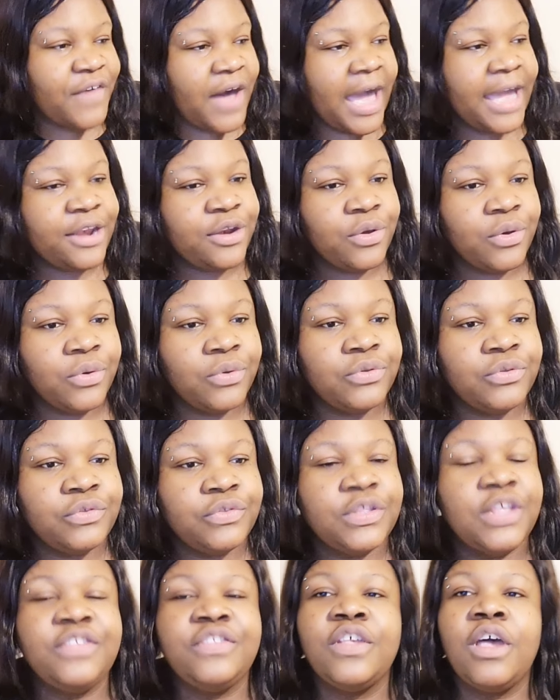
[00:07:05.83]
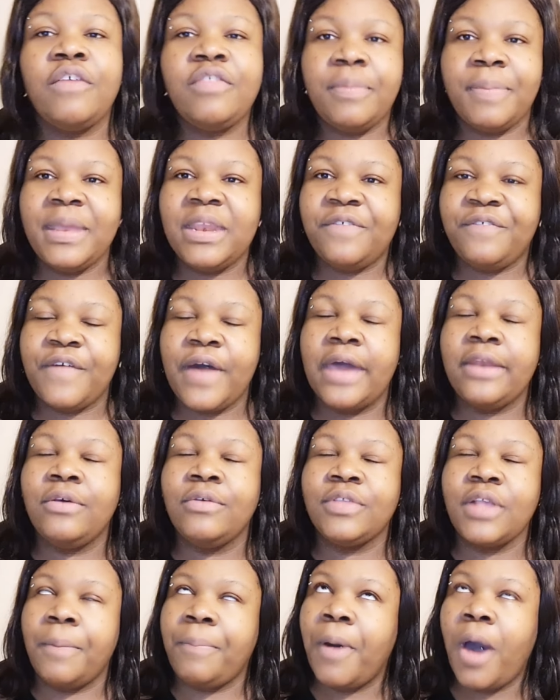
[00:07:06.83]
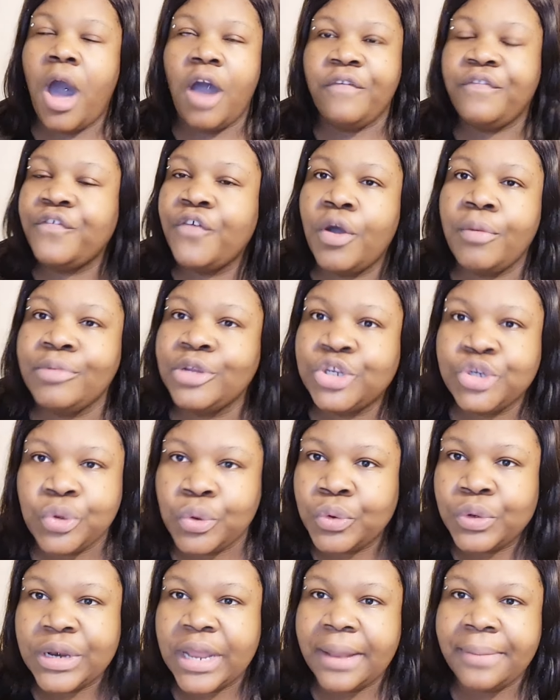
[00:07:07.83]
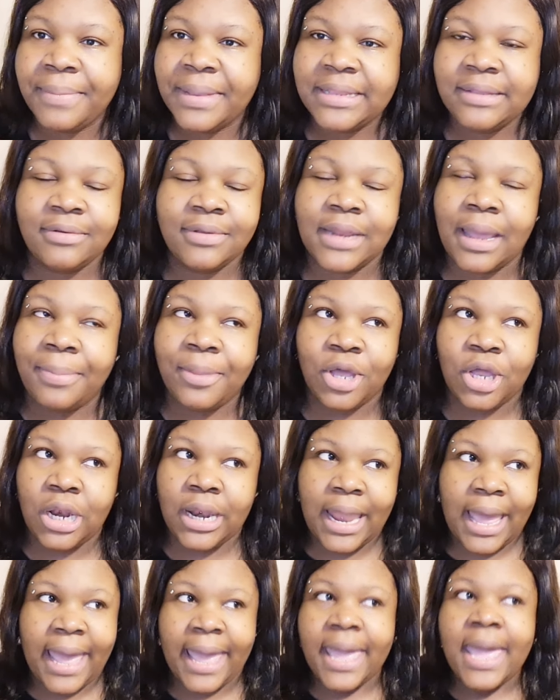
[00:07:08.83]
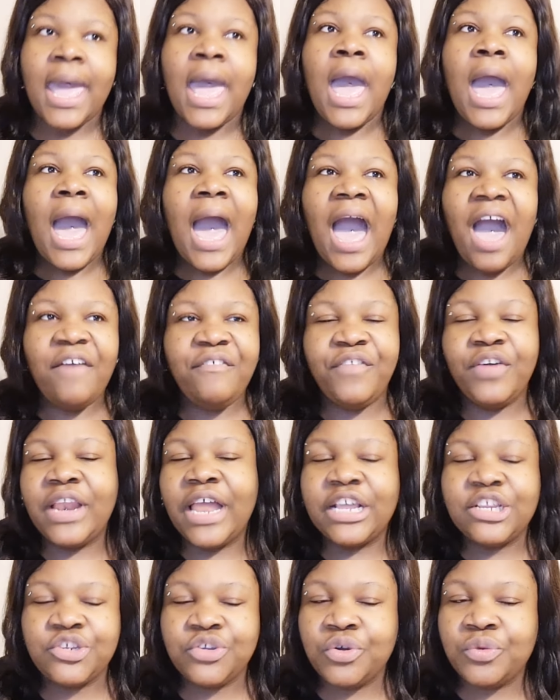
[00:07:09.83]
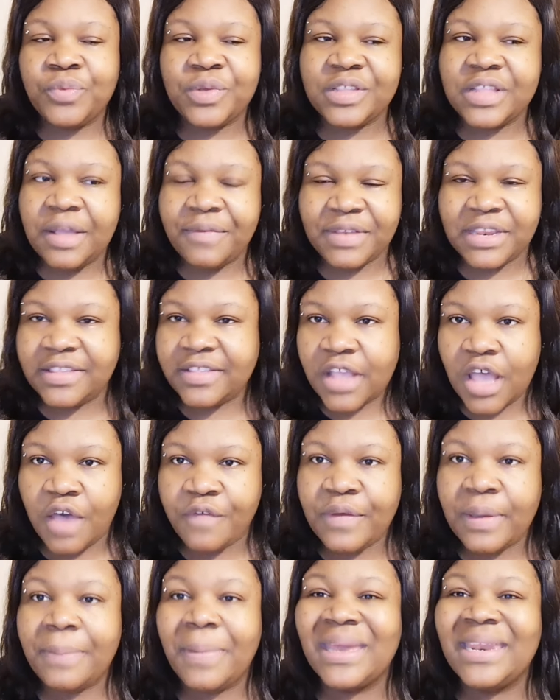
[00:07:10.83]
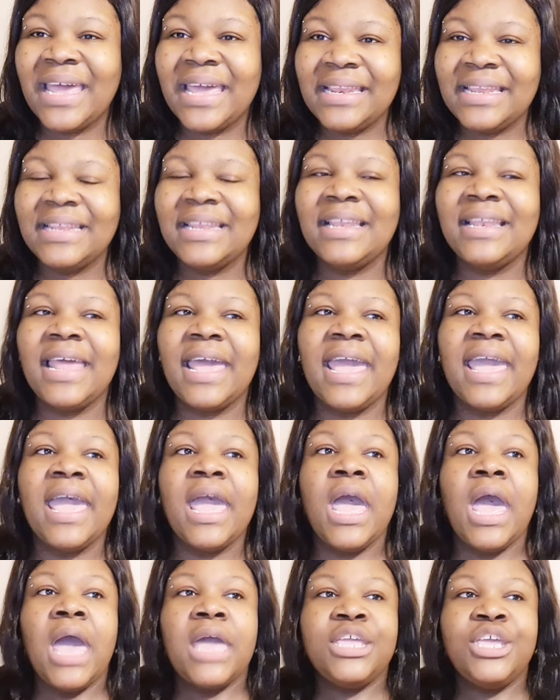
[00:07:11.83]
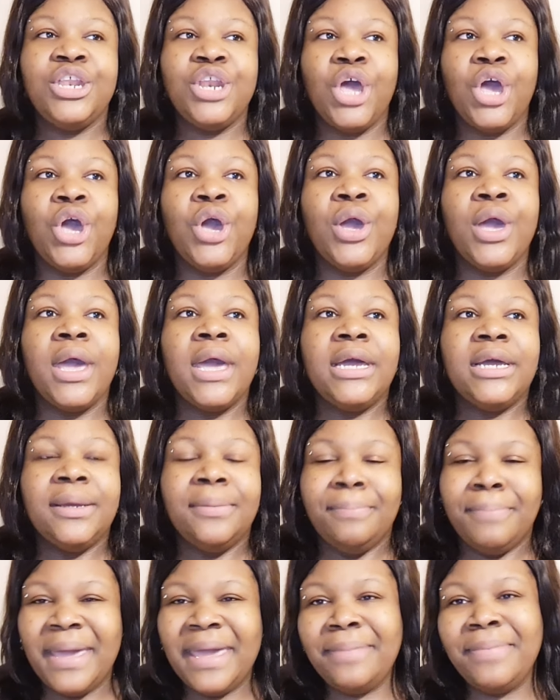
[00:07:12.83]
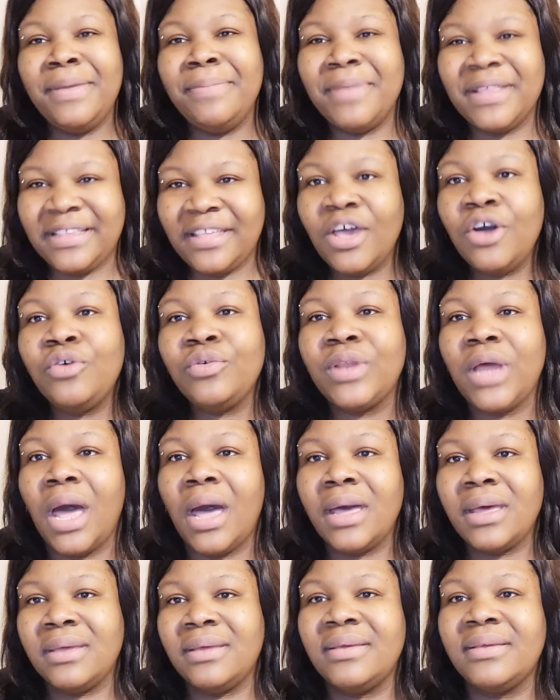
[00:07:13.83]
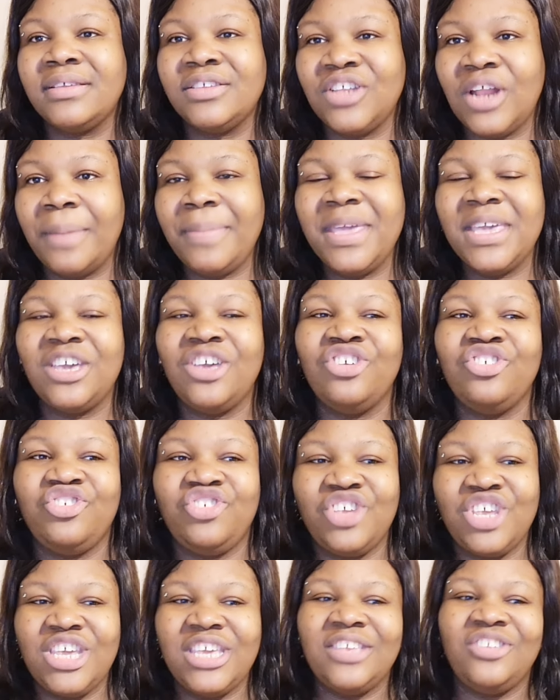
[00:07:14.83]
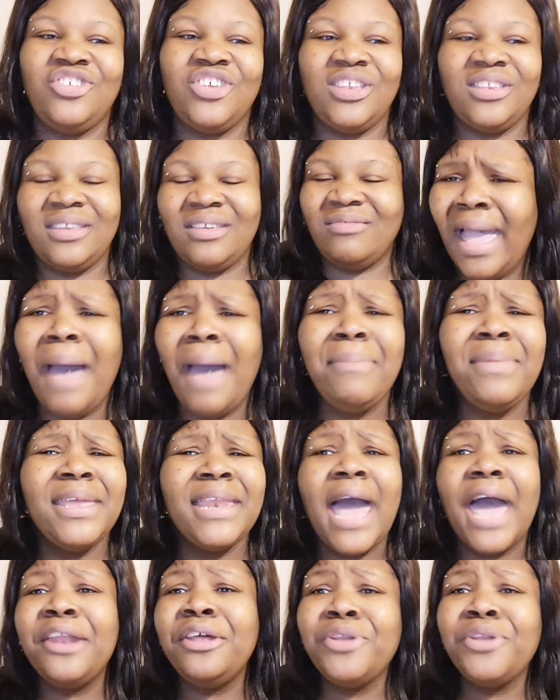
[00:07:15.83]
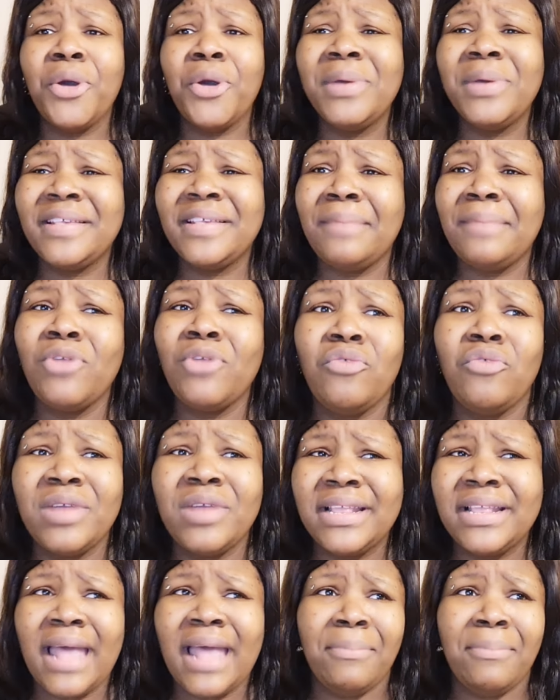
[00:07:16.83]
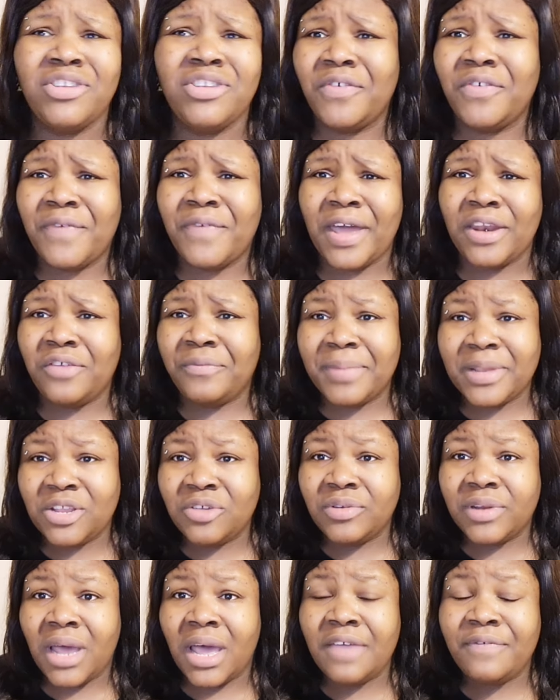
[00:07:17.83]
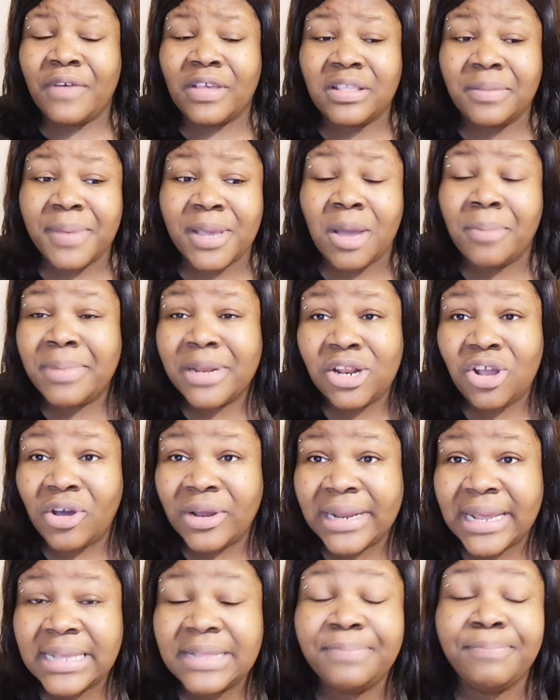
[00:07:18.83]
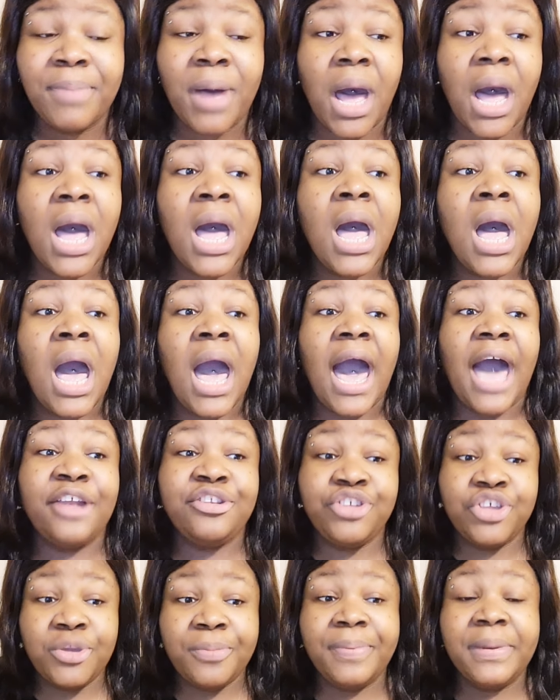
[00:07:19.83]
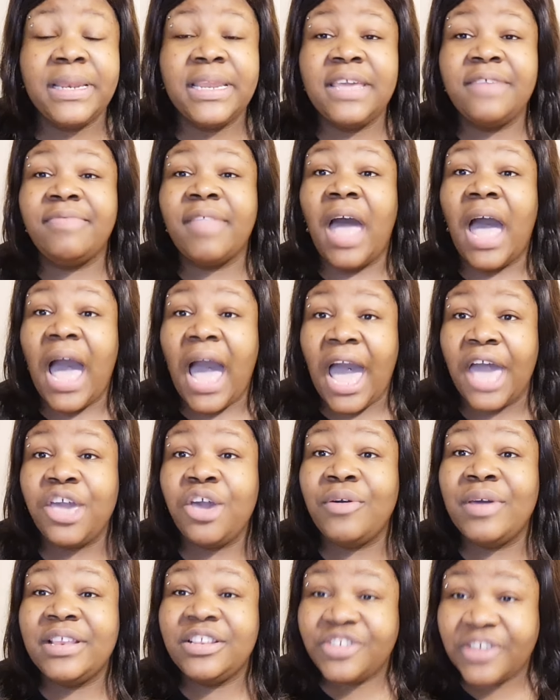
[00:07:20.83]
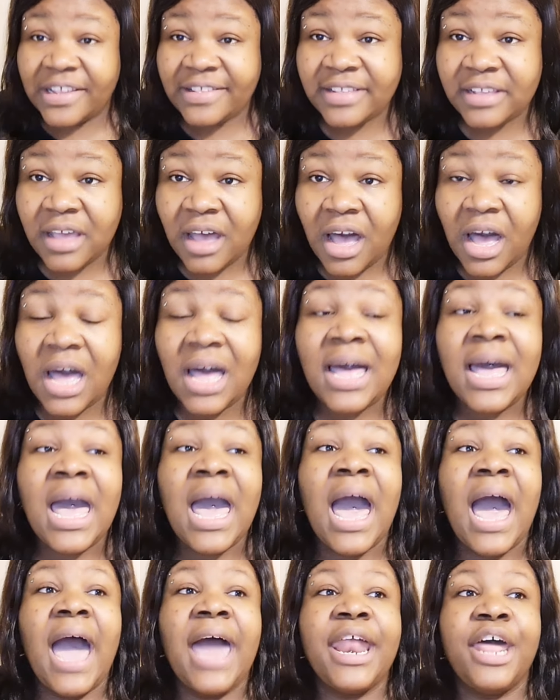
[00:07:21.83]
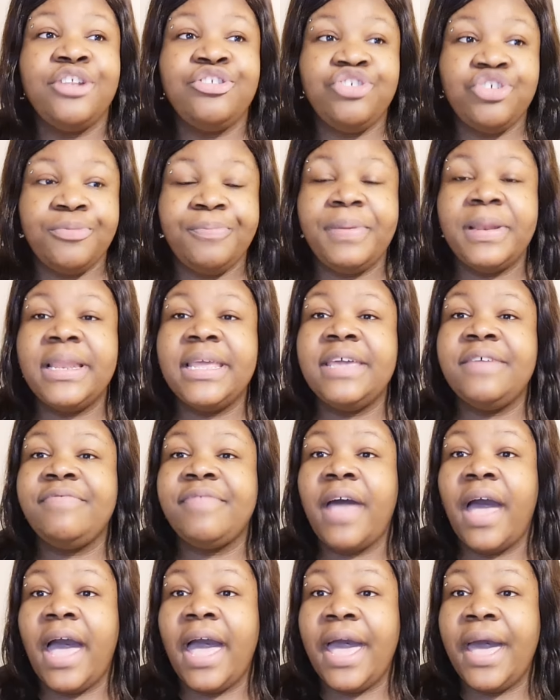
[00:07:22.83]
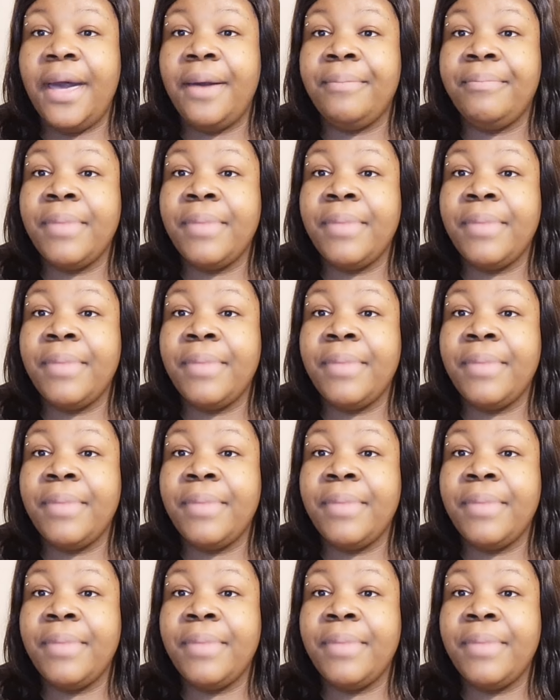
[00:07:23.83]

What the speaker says: finals deserved to be in the finals, apart from Sean and Matilda. I'm not gonna lie, I feel like Sean was never deserving, but at the end of the day, you know, maybe Matilda. You know what I mean? Because she, I mean, I don't know, because I'm not really that much of a fan of Matilda, if I was to be completely honest. But I do believe that Ayo and Jessica, and I do believe that